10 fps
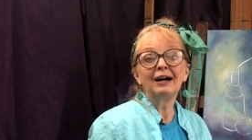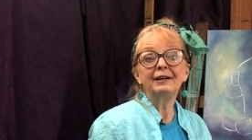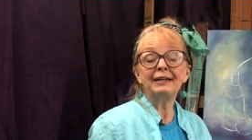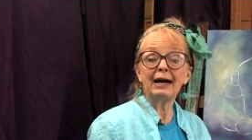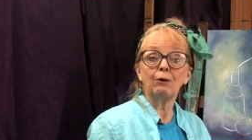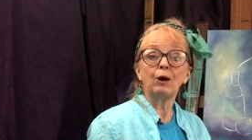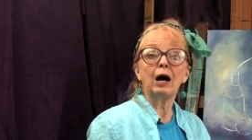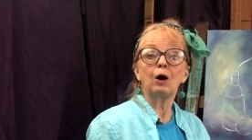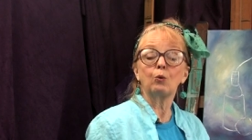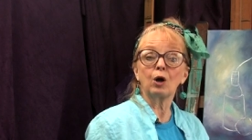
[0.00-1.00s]
Now,
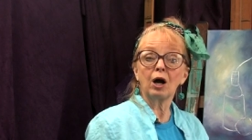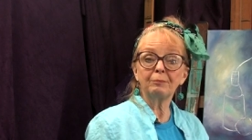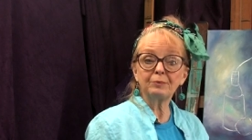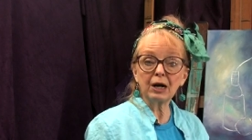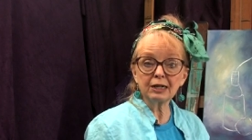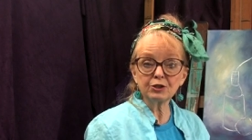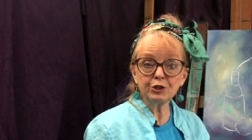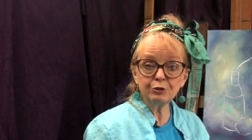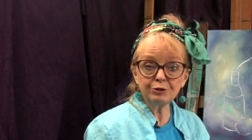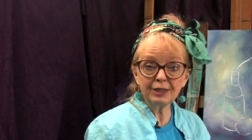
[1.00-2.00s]
uh, we're on part
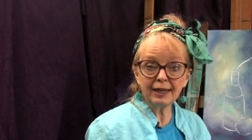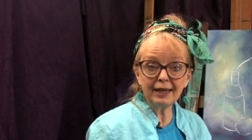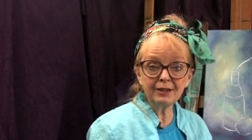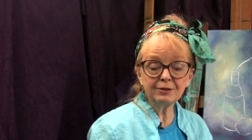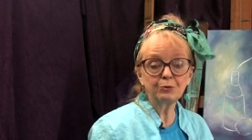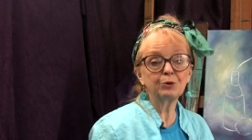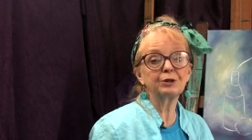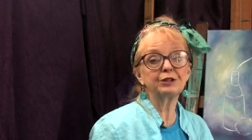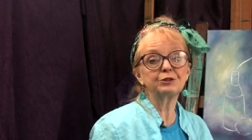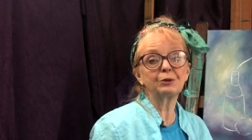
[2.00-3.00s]
two today. We're
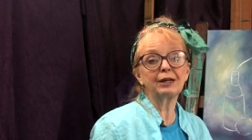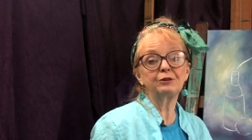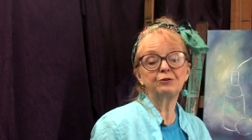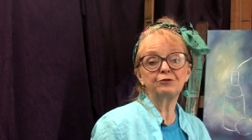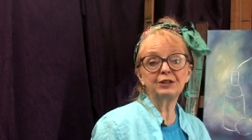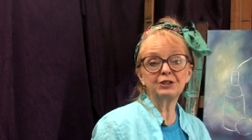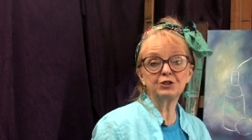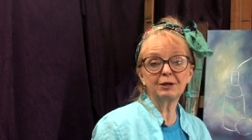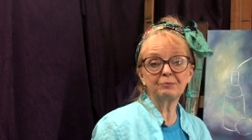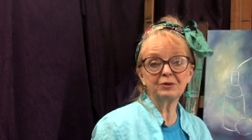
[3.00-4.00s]
going to try to finish
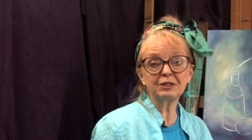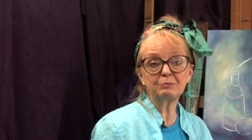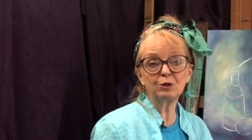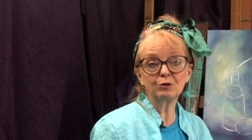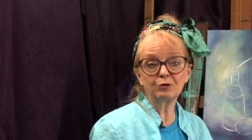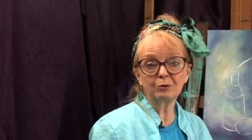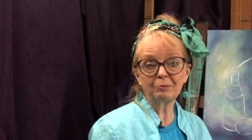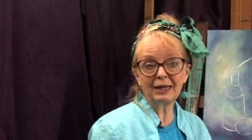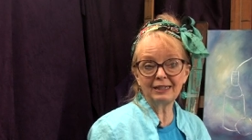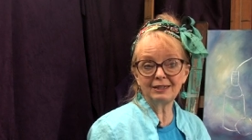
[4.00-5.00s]
up this beautiful
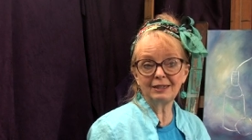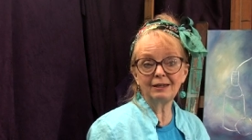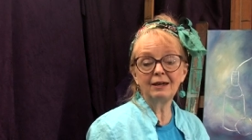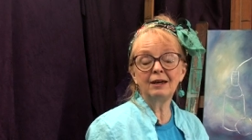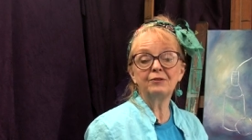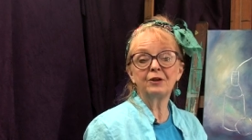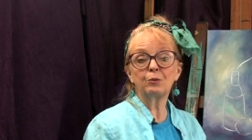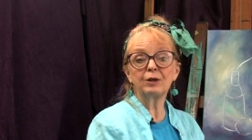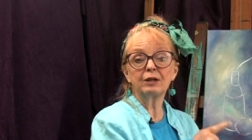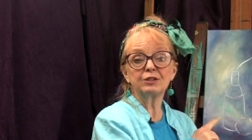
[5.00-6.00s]
painting that
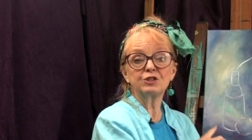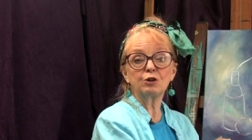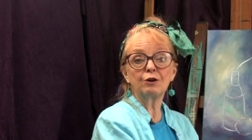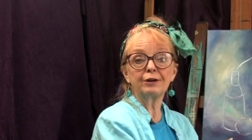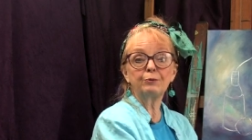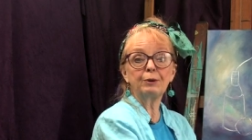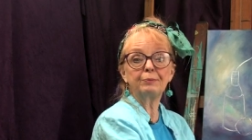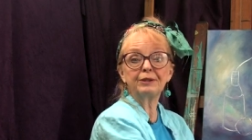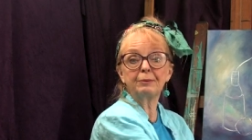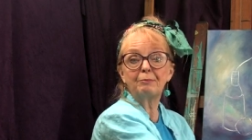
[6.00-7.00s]
we got started. We
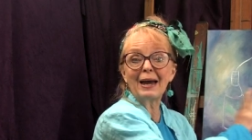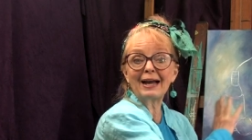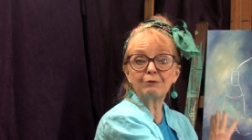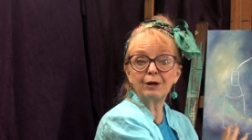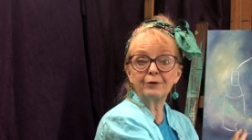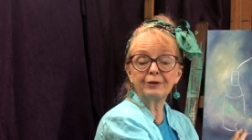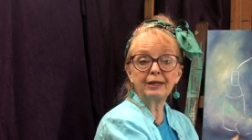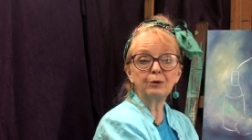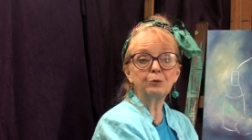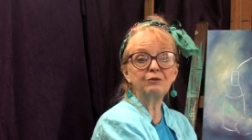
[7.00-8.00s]
put the background
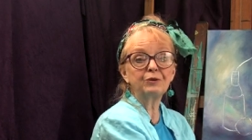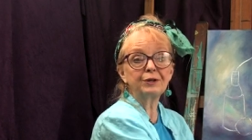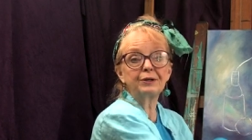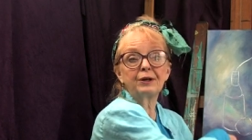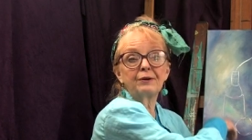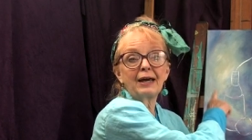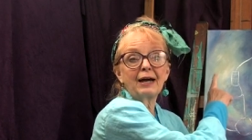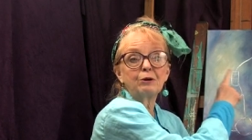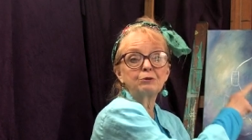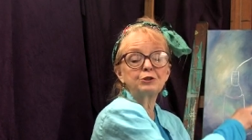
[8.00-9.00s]
in. We figured out
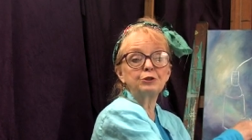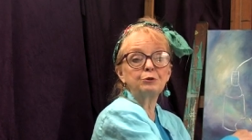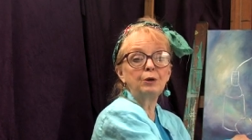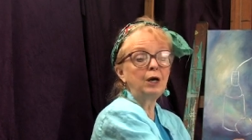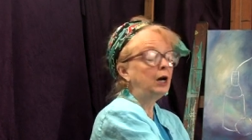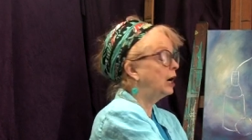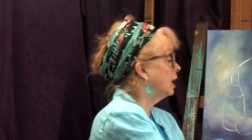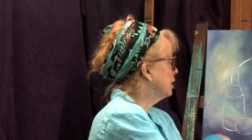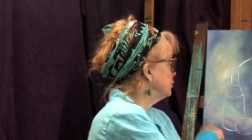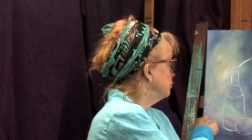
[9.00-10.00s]
how to
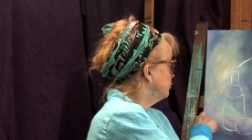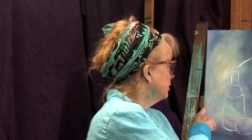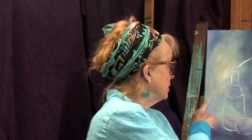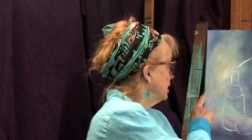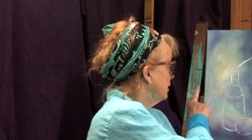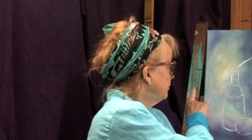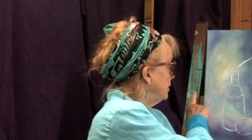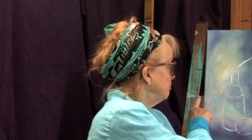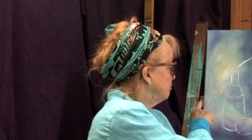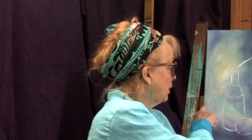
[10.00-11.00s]
uh, do the,
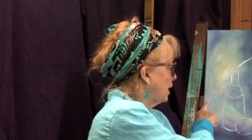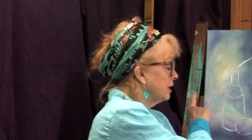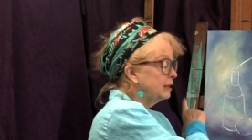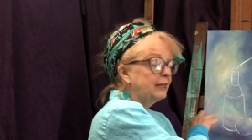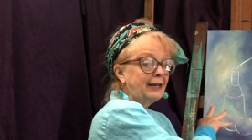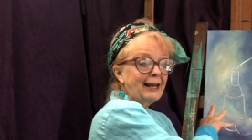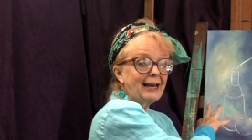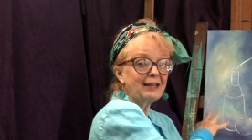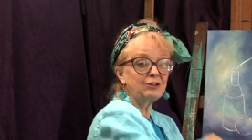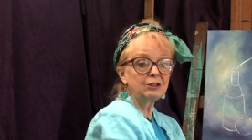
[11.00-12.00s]
the bottle and
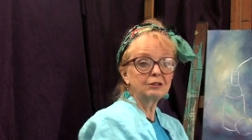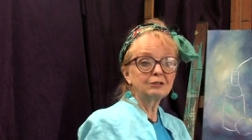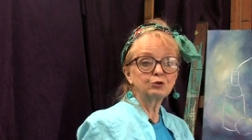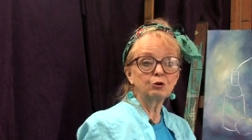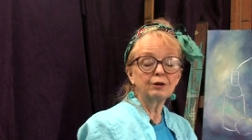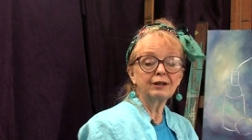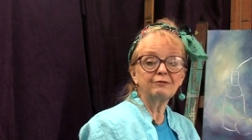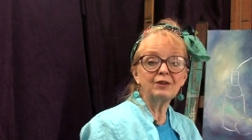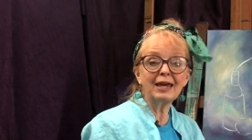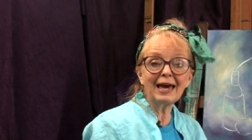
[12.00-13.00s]
add the little drawing of
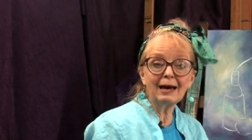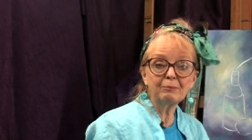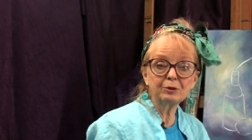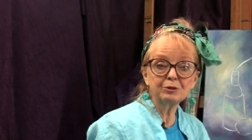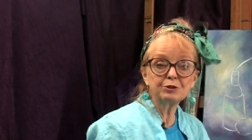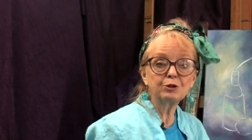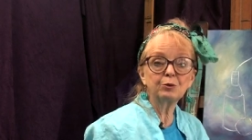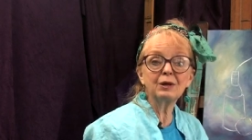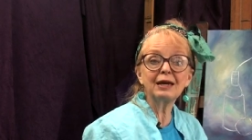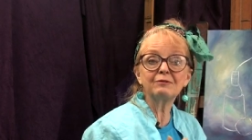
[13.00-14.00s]
the apple so that
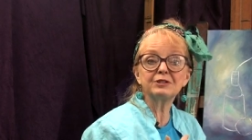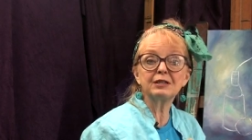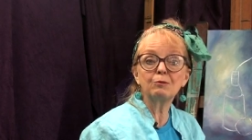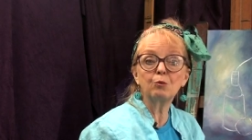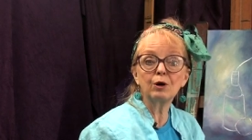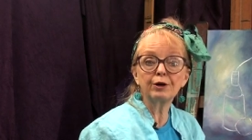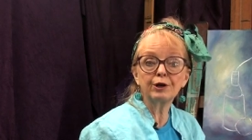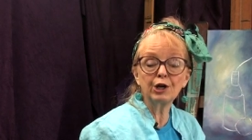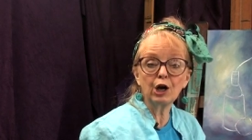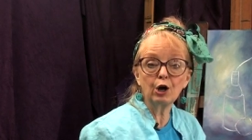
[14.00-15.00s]
we have somewhere to
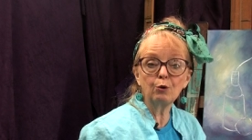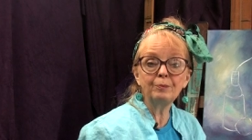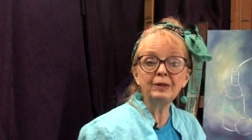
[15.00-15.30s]
go.